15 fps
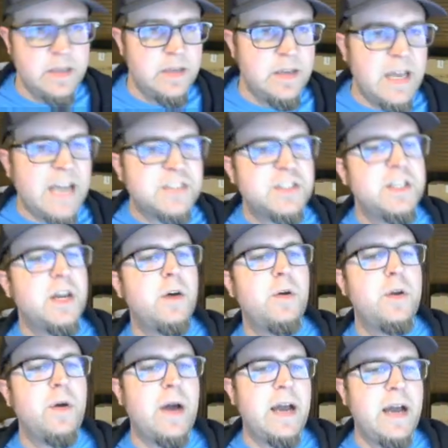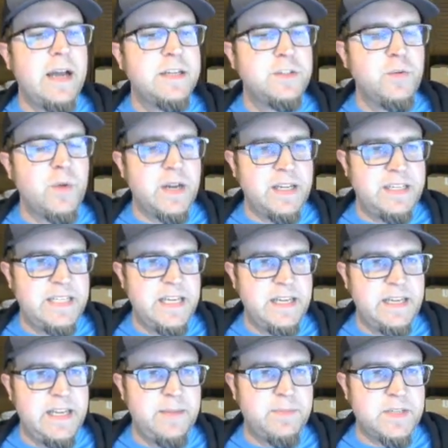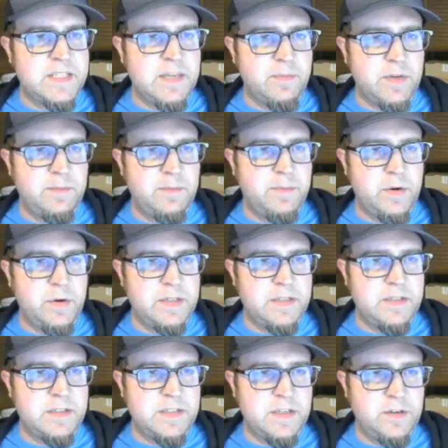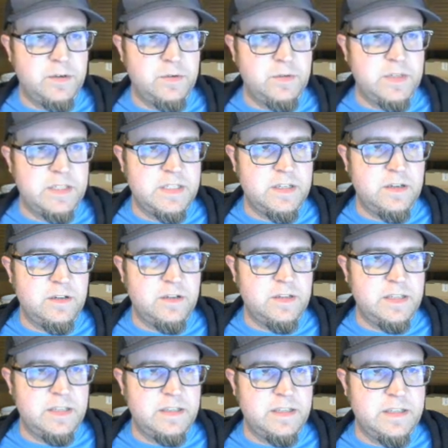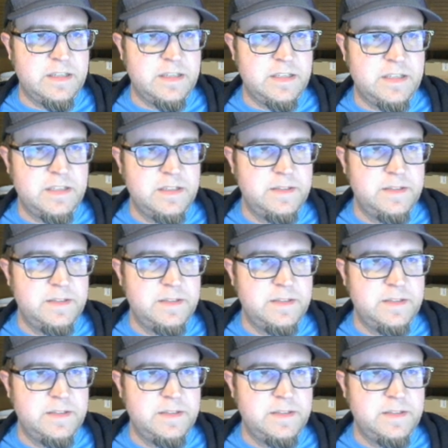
Actually, no, I do want to keep this separate component. So let's call it like this.